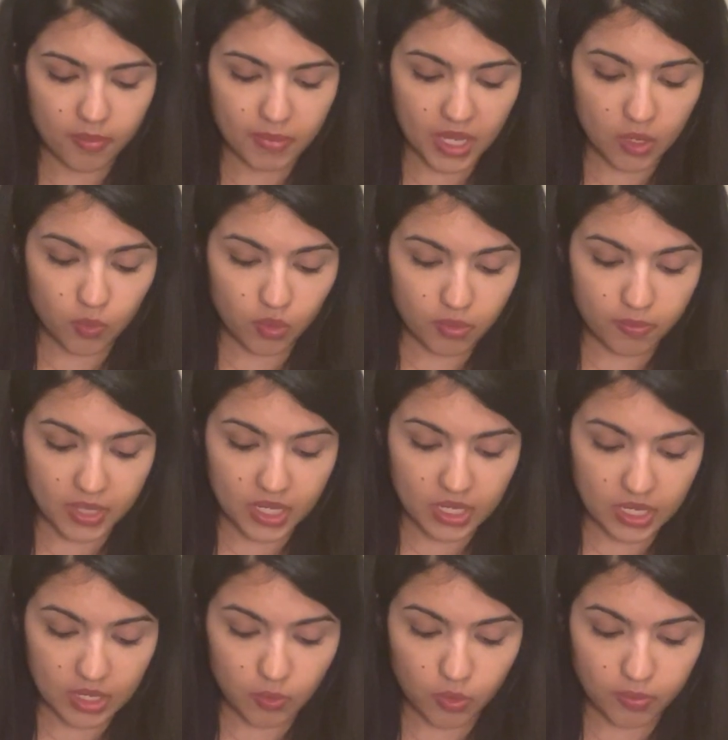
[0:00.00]
it would
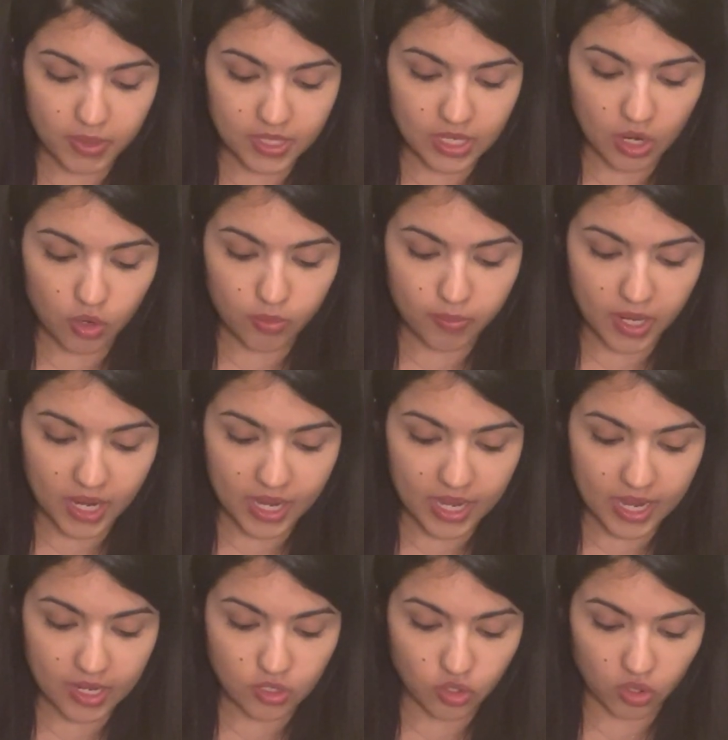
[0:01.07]
be down by
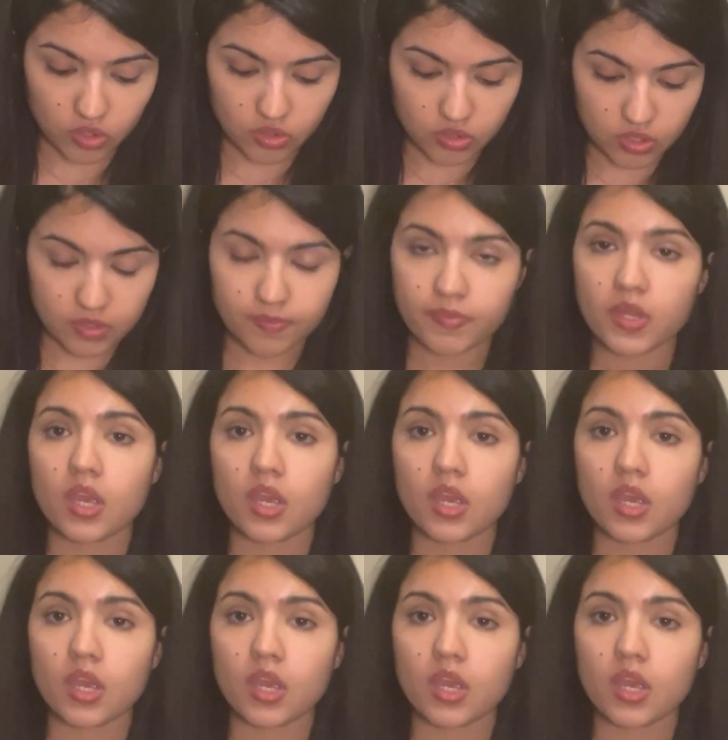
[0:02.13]
$8.